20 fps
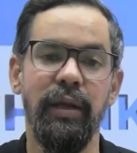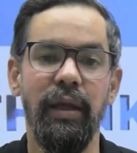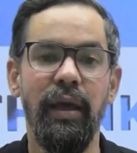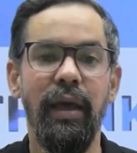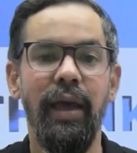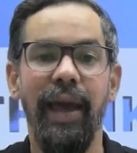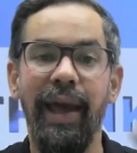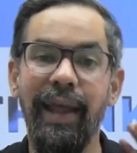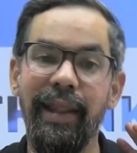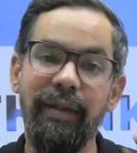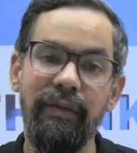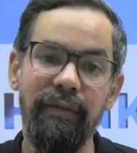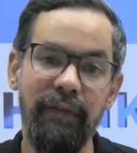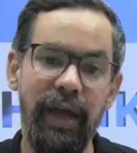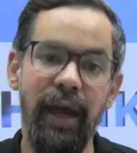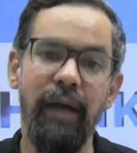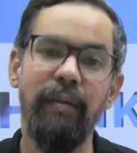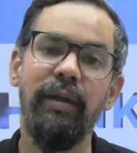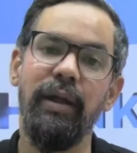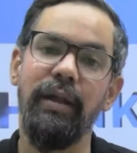And we have
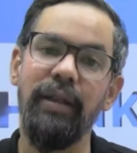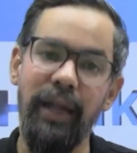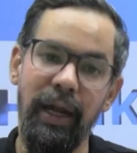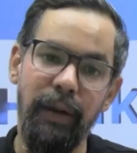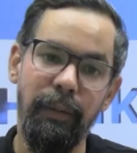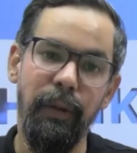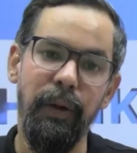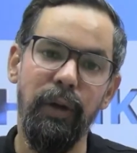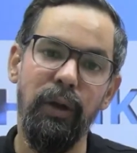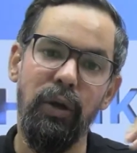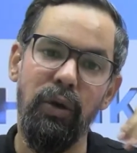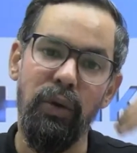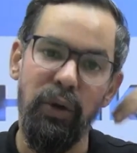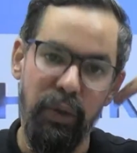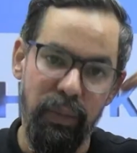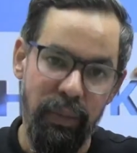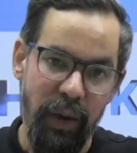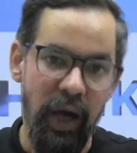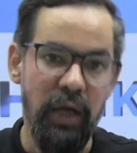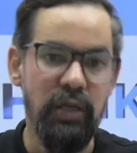done that particular in
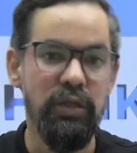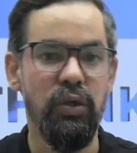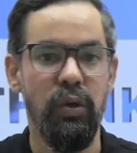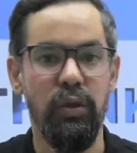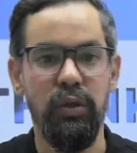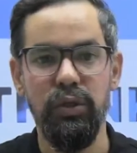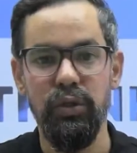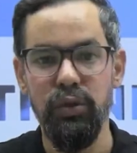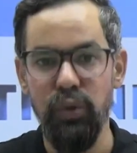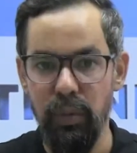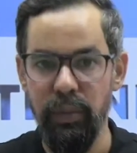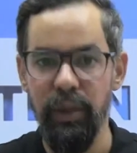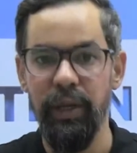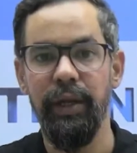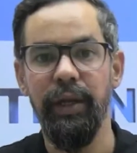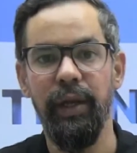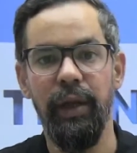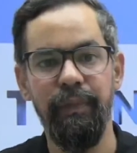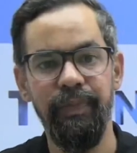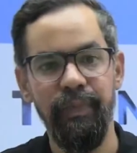past also so many
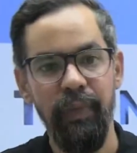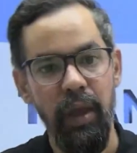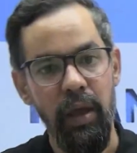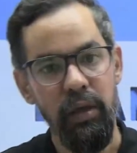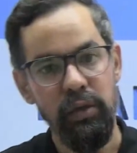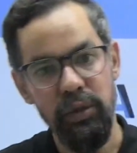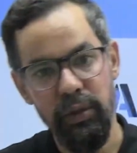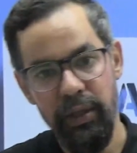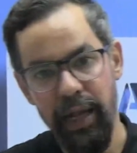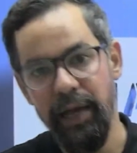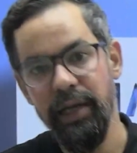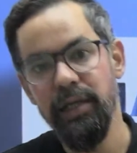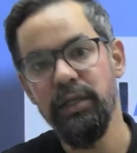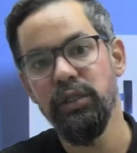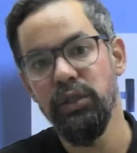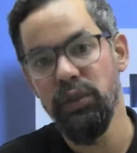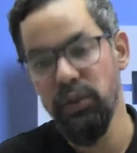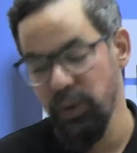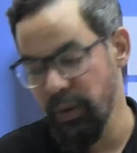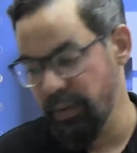times. So that is
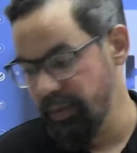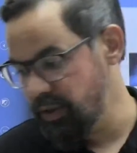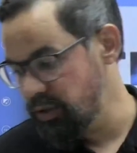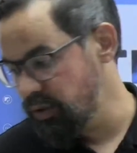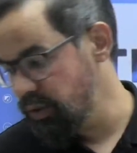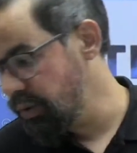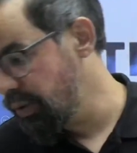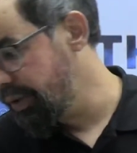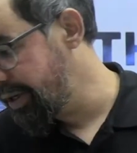doable. So you can